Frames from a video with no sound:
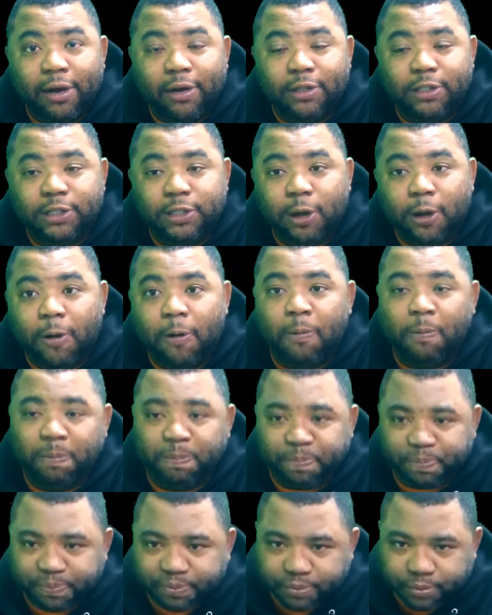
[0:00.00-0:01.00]
So
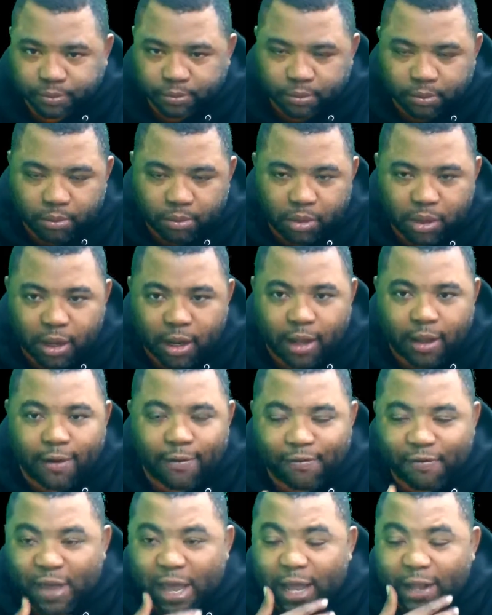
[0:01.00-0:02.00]

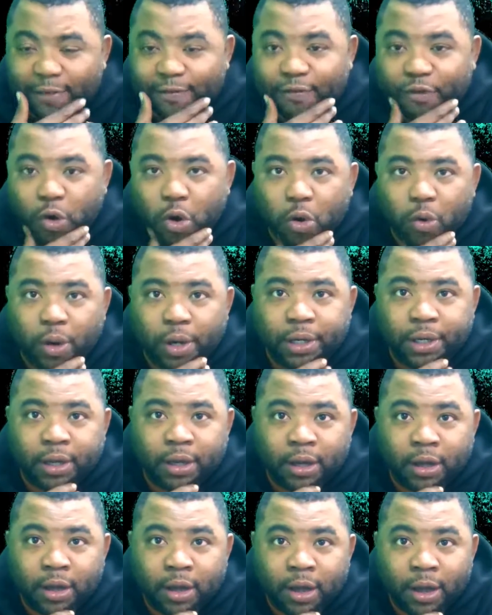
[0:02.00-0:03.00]
fast forward,
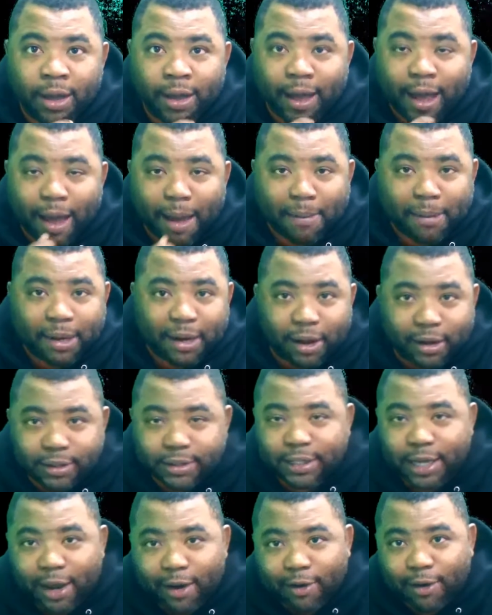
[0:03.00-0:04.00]
I'm in
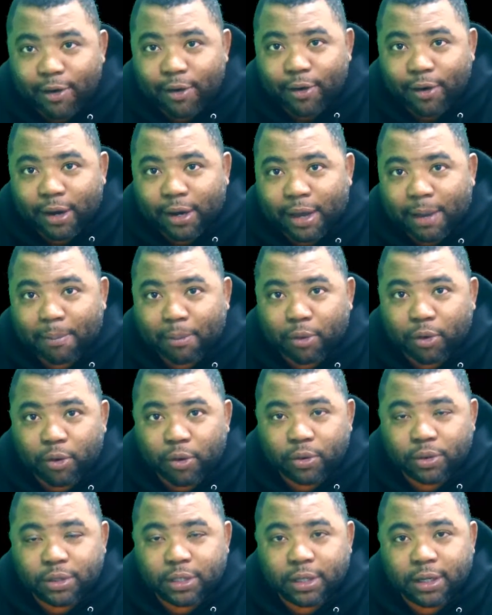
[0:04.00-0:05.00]
Ontario and I'm
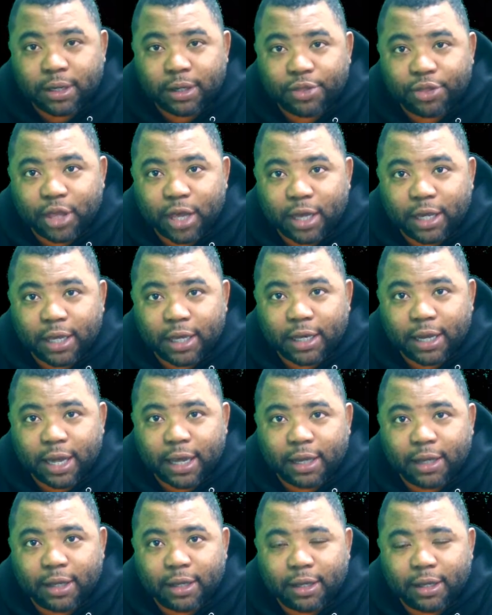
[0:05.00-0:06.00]
cruising and thinking
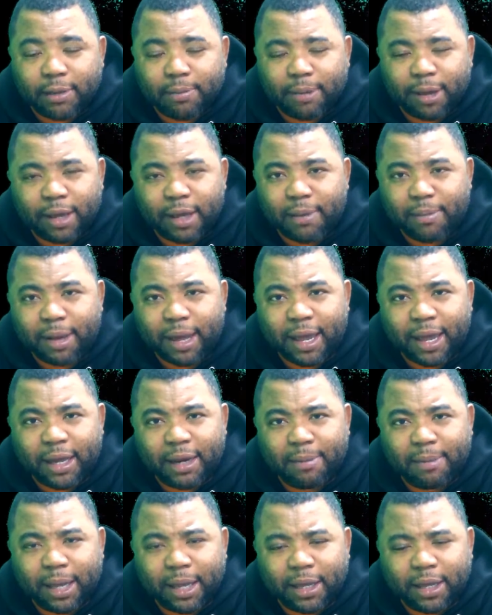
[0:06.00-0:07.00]
in my
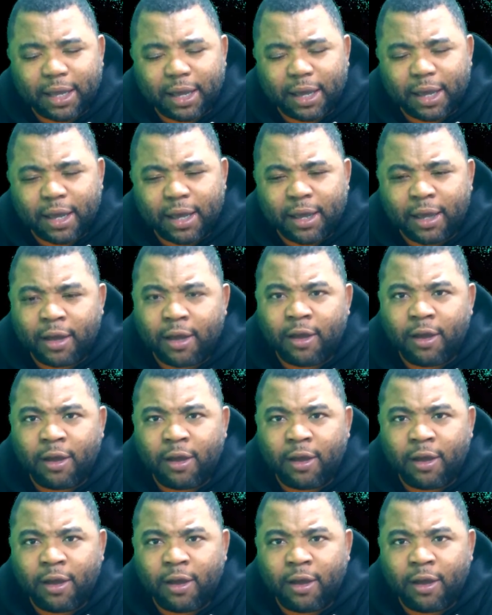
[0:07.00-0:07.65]
head, I'm yeah,